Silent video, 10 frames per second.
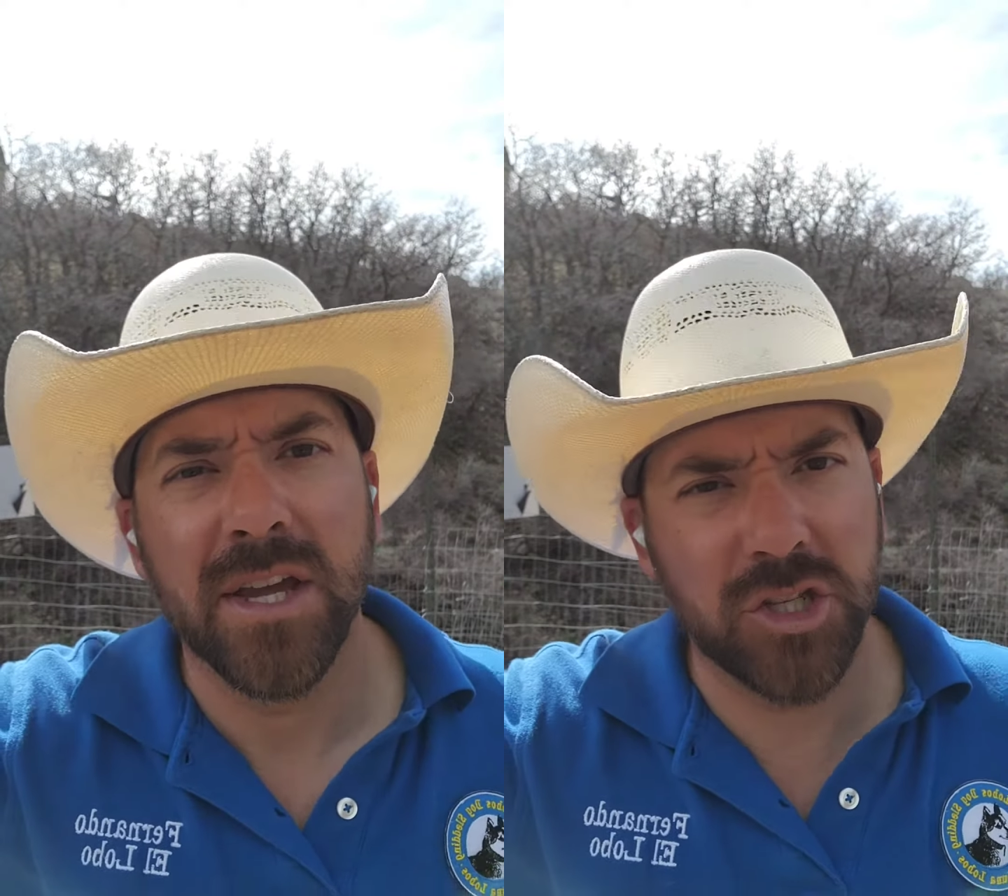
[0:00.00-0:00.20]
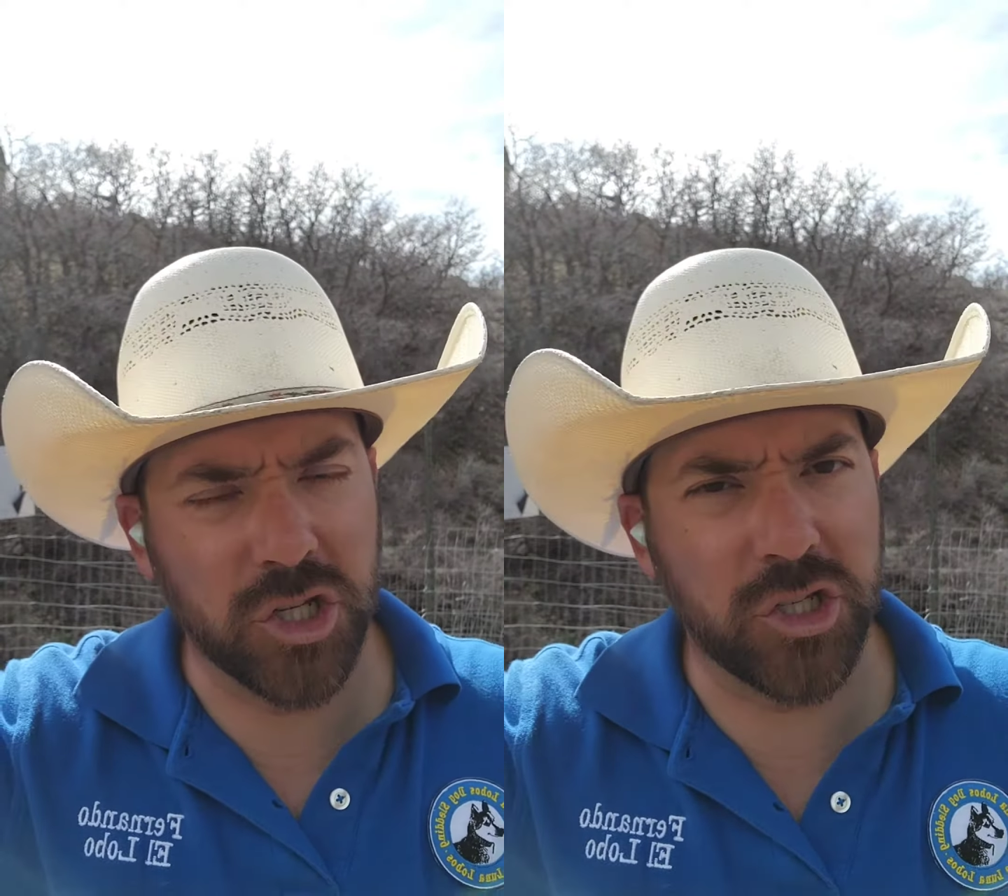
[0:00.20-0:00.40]

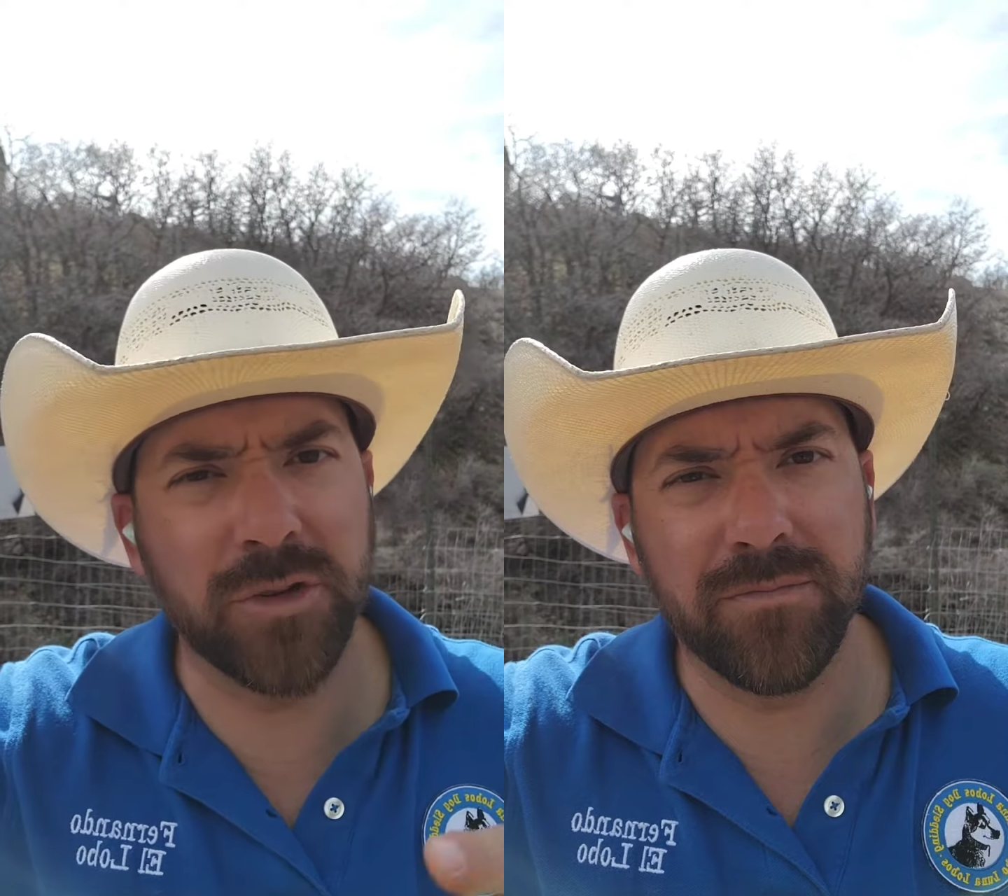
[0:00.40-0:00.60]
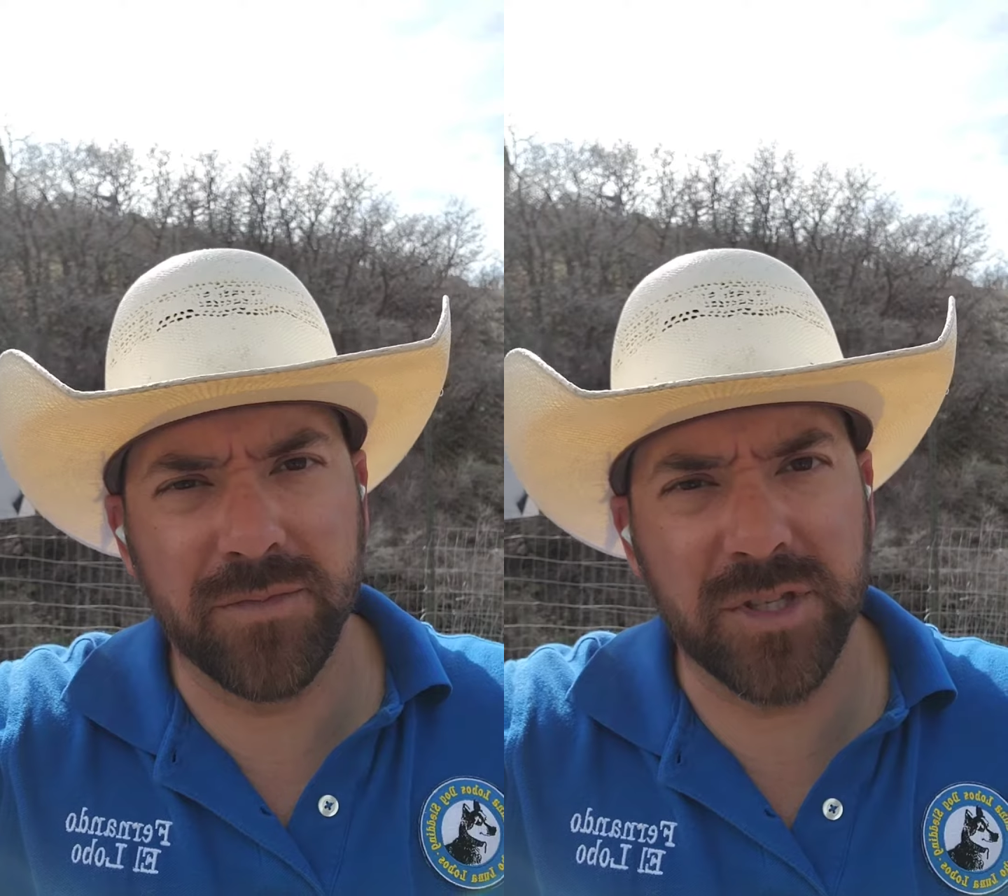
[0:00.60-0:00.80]
just
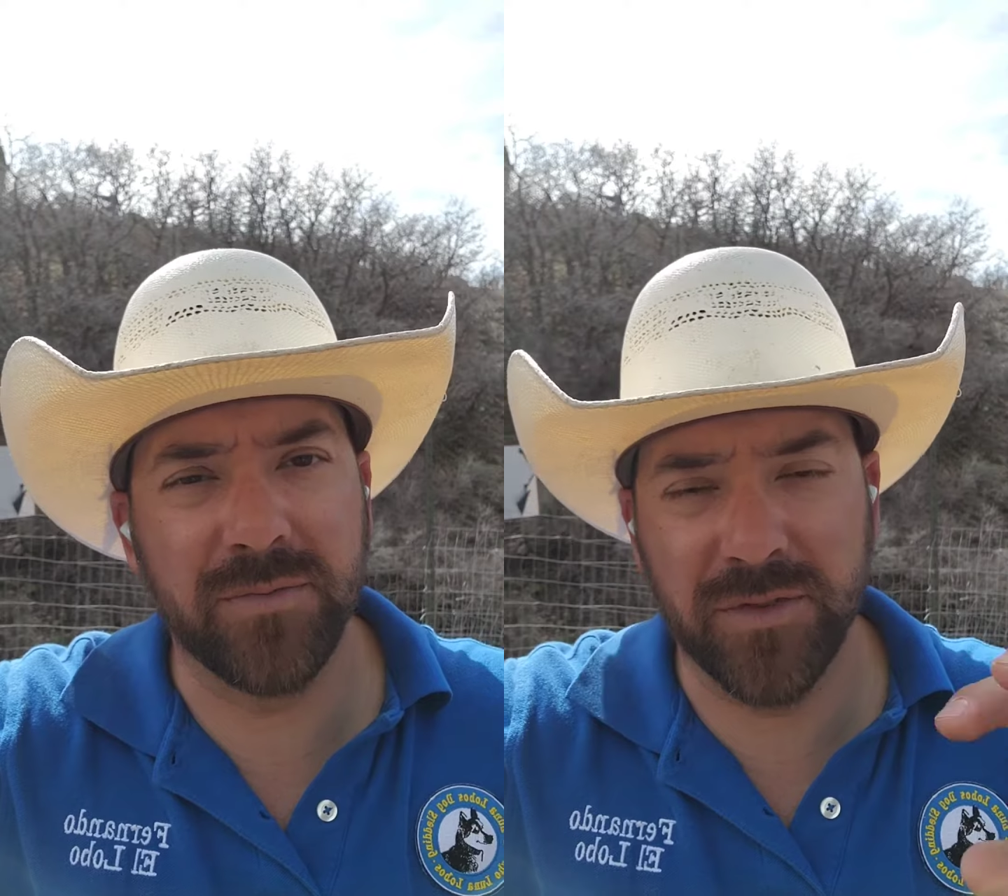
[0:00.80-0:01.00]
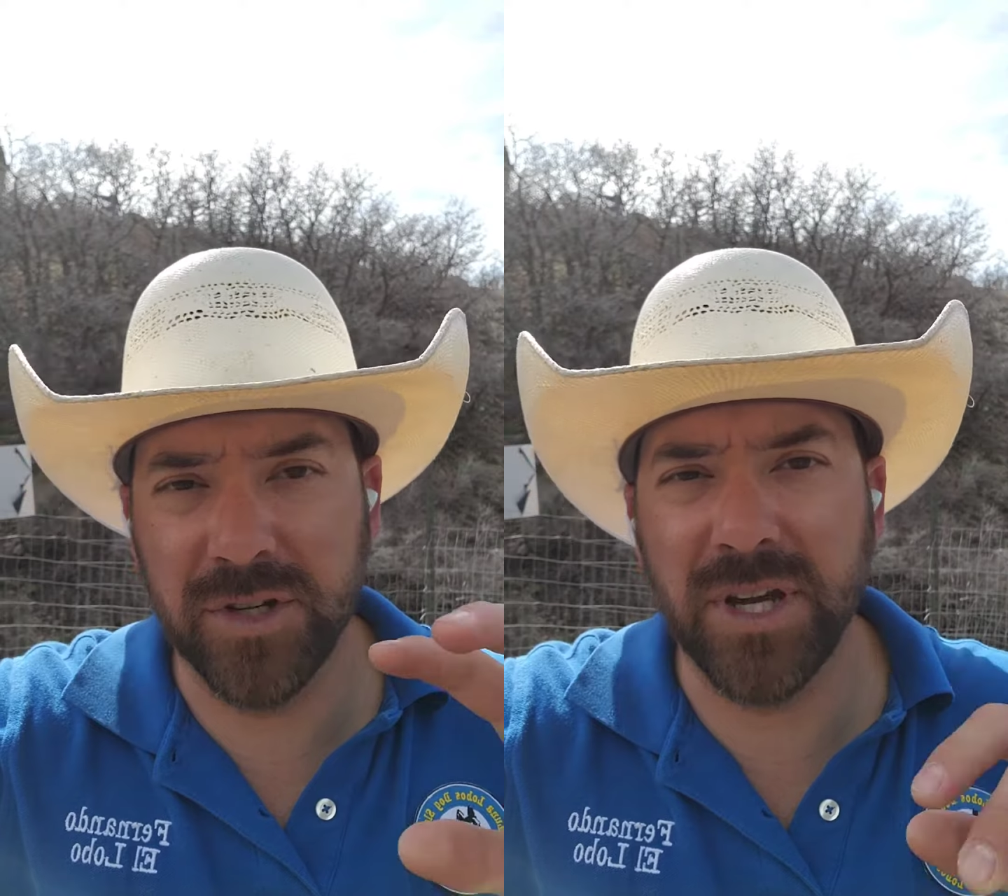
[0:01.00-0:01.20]
to,
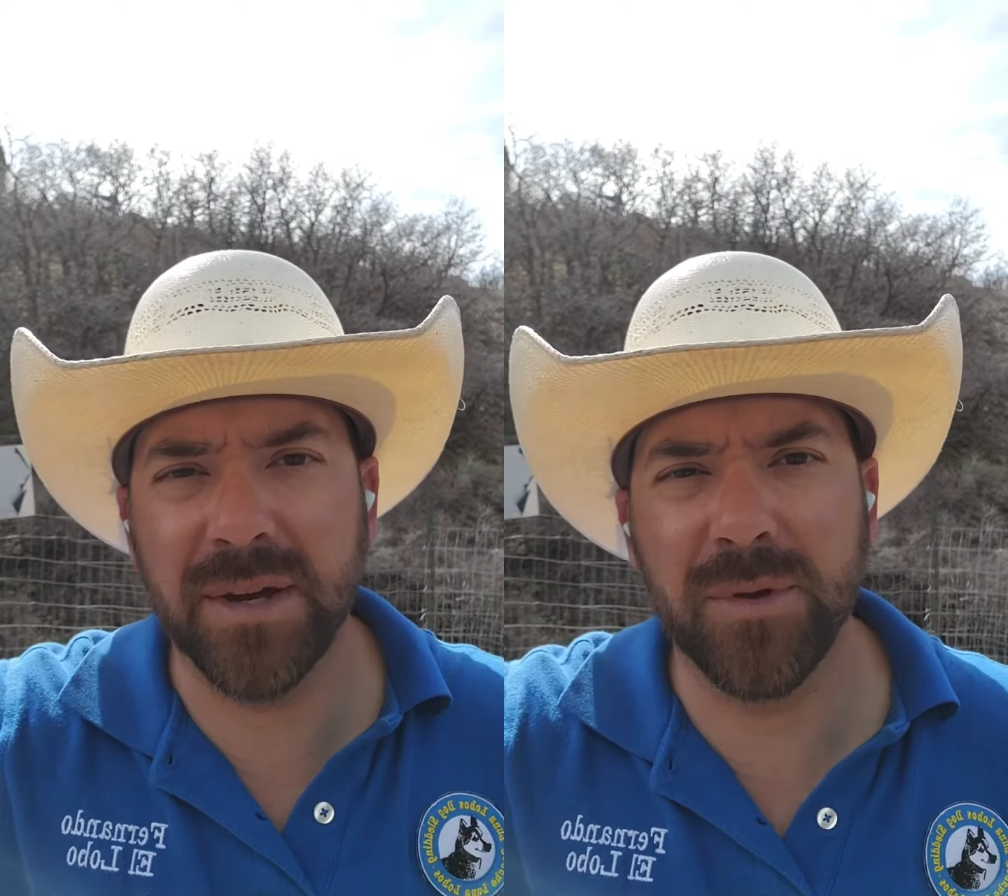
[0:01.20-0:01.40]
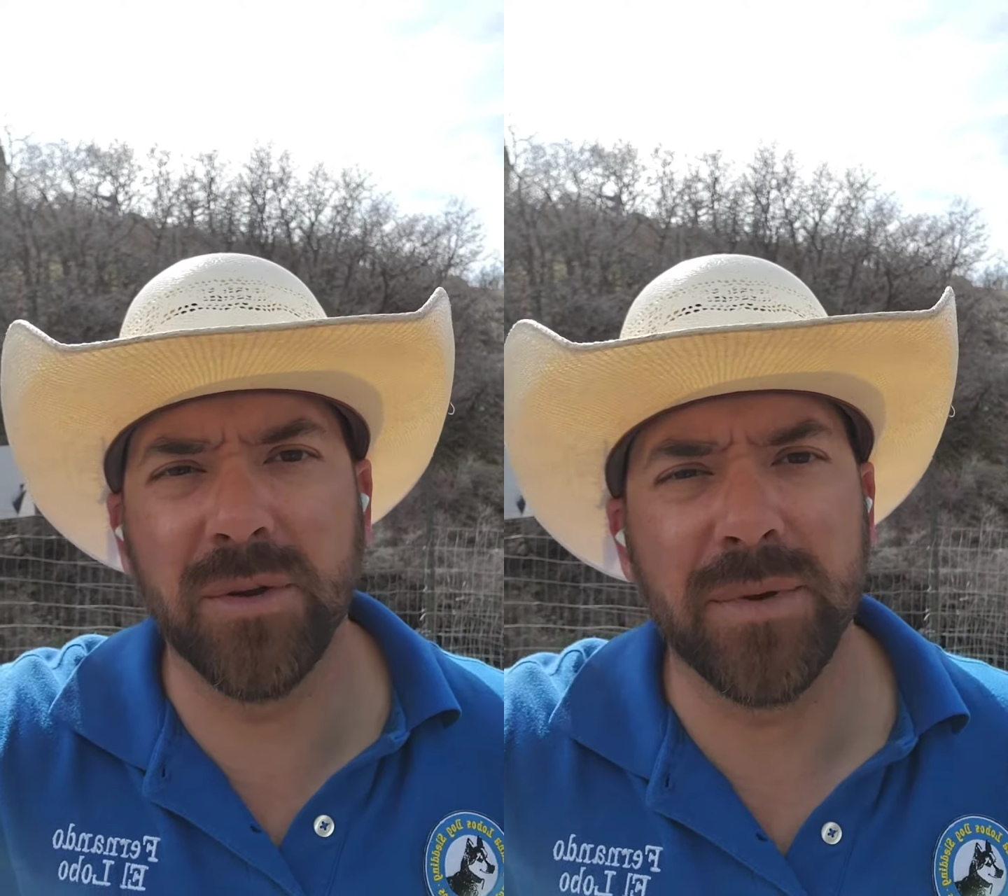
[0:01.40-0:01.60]
for
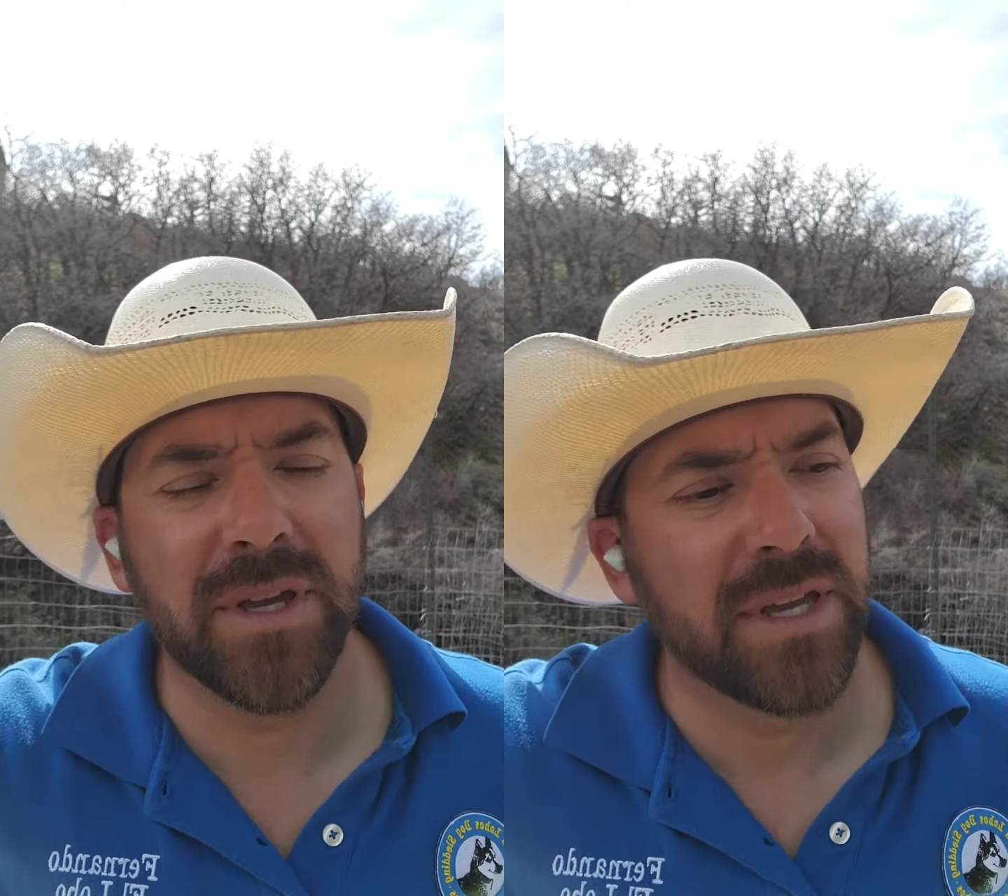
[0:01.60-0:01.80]
dog poop.